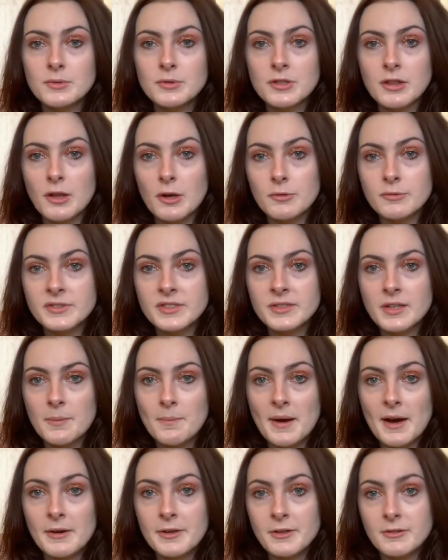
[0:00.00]
gloat
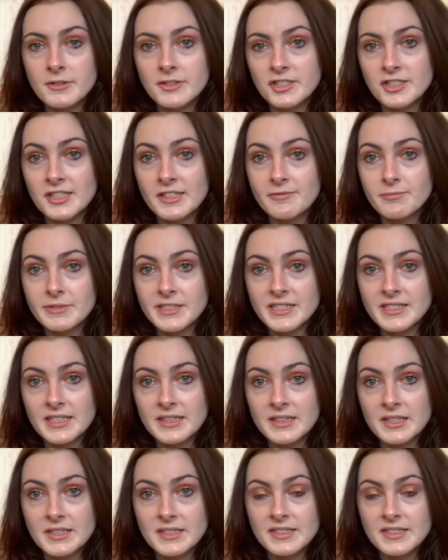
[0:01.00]
about your achievements in this